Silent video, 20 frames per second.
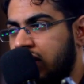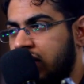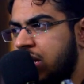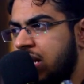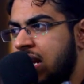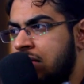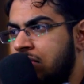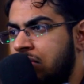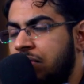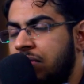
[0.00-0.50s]

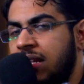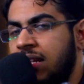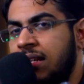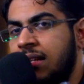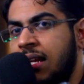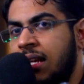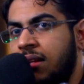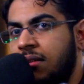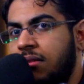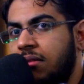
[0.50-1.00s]
we never
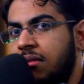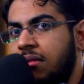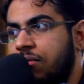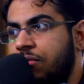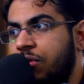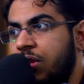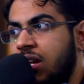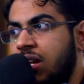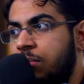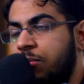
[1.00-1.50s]
feel like
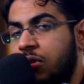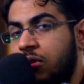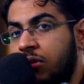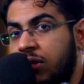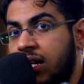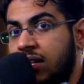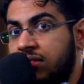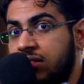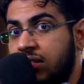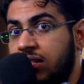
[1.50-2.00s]
we are
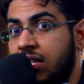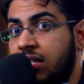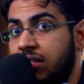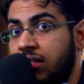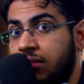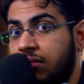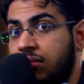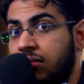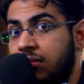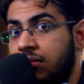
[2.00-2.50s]

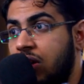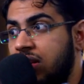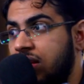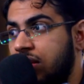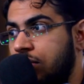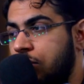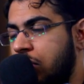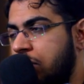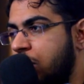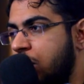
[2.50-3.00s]
procrastinating, to be honest.